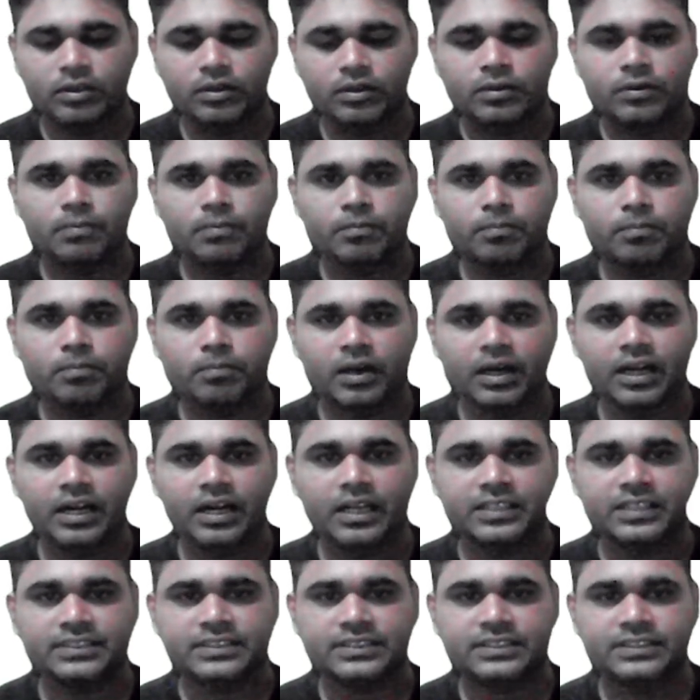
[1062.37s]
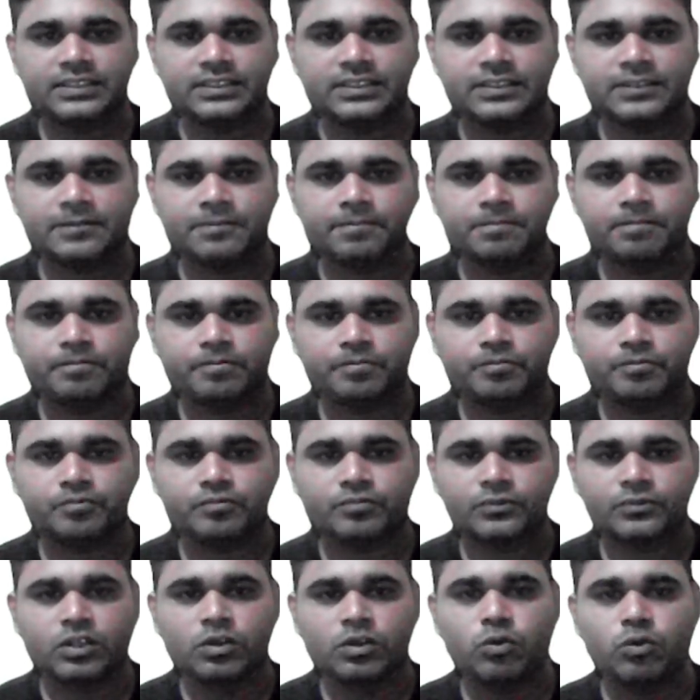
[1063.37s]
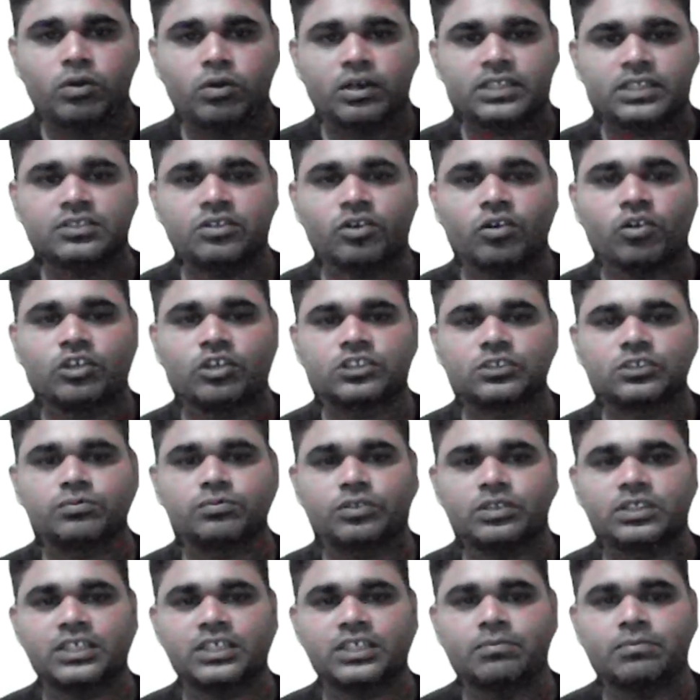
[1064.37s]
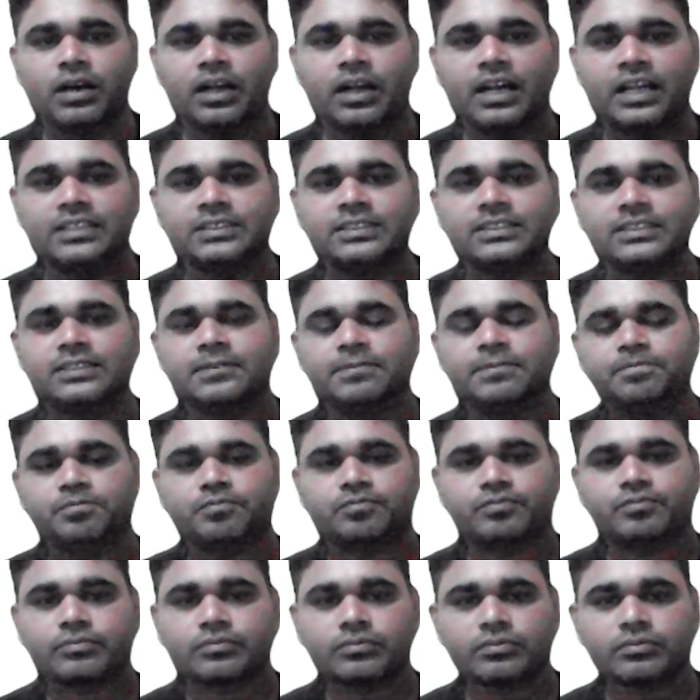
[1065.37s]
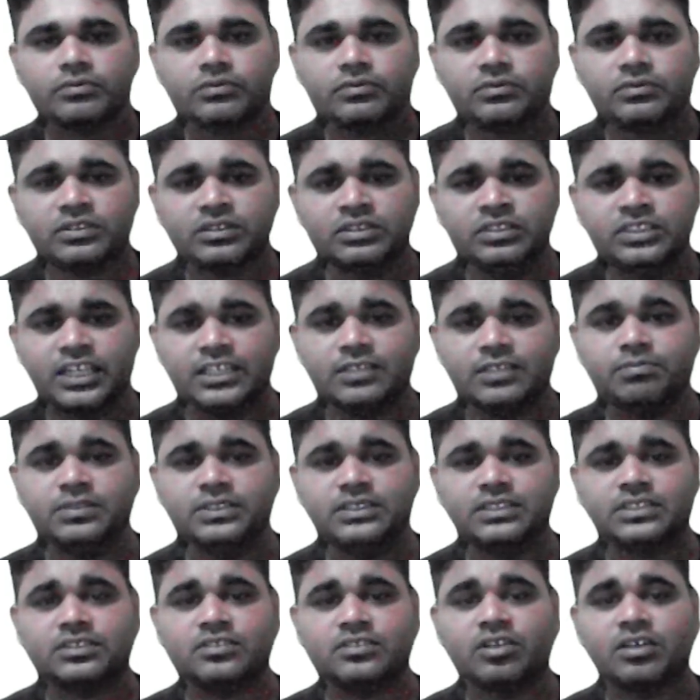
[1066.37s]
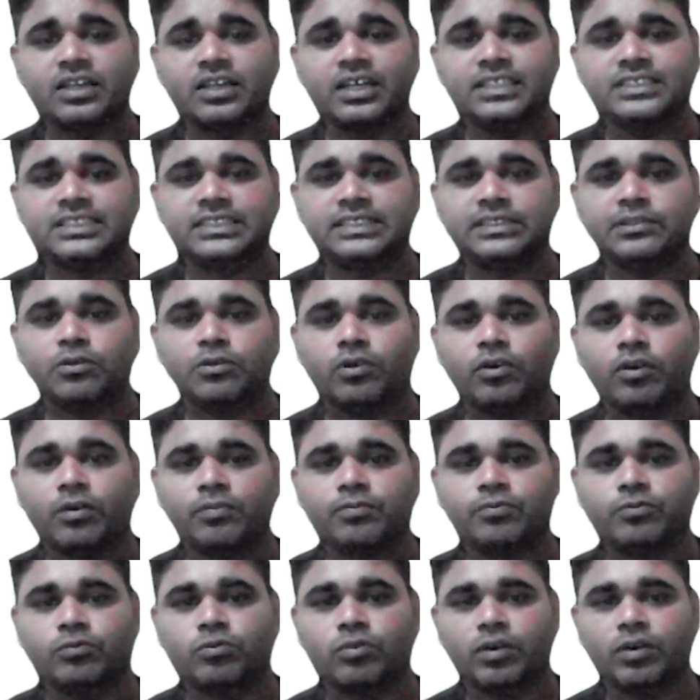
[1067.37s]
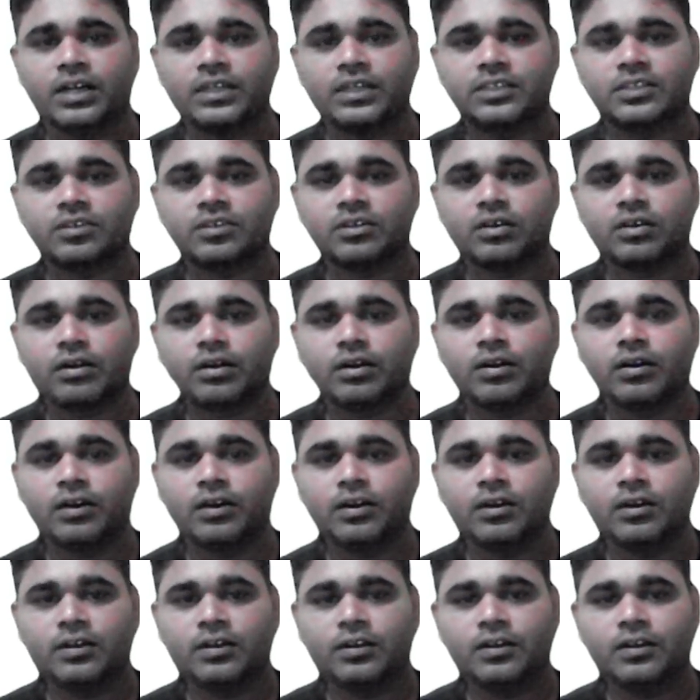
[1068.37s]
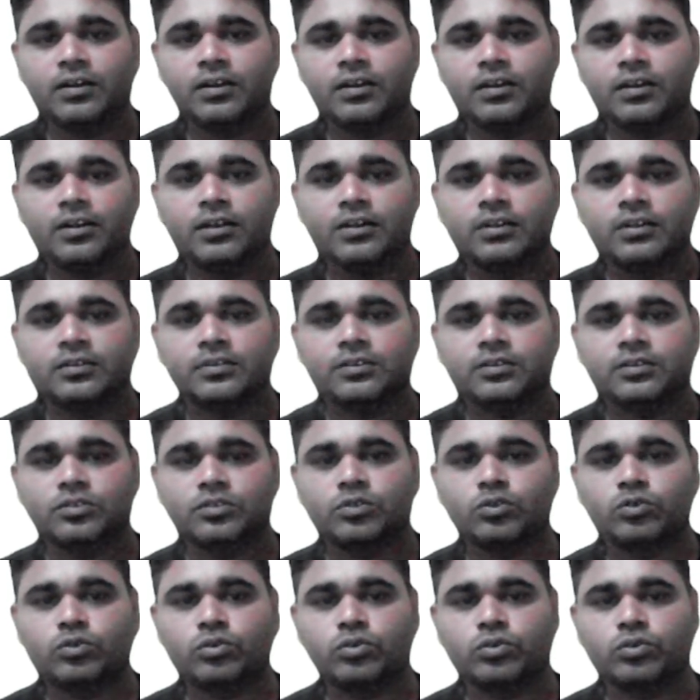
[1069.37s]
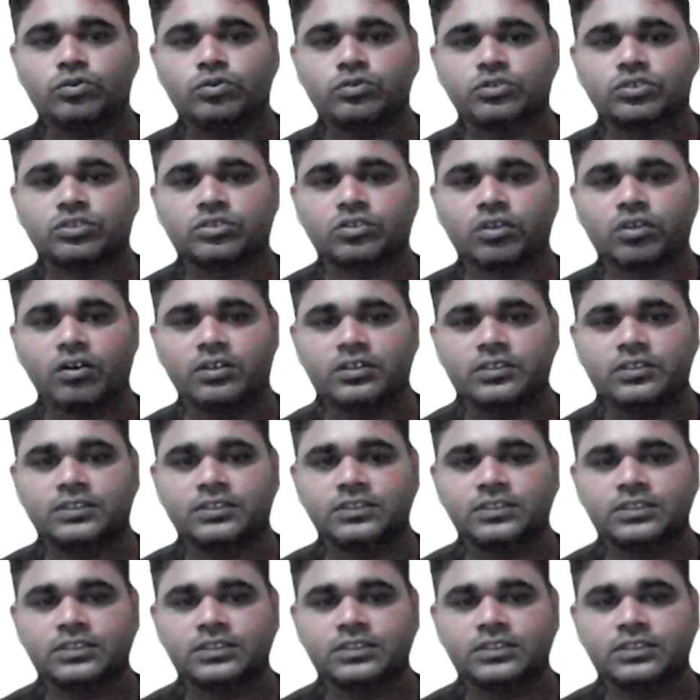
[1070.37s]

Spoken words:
balance. What is the osmotic balance? That means the ratio of water to salt.